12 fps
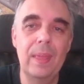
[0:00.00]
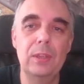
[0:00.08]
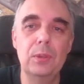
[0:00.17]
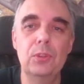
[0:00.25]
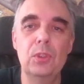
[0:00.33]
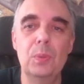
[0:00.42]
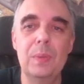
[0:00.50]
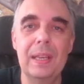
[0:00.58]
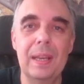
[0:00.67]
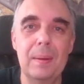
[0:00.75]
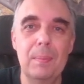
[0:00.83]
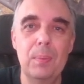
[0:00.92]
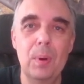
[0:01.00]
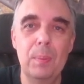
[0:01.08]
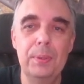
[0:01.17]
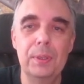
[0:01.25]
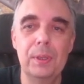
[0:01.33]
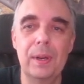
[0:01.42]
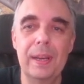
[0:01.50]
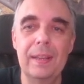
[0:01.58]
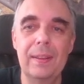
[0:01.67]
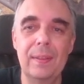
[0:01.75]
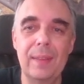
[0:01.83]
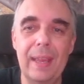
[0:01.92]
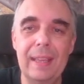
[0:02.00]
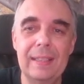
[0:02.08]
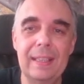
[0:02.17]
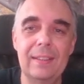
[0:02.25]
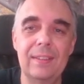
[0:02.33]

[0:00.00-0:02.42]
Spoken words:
that used to be popular in the 19th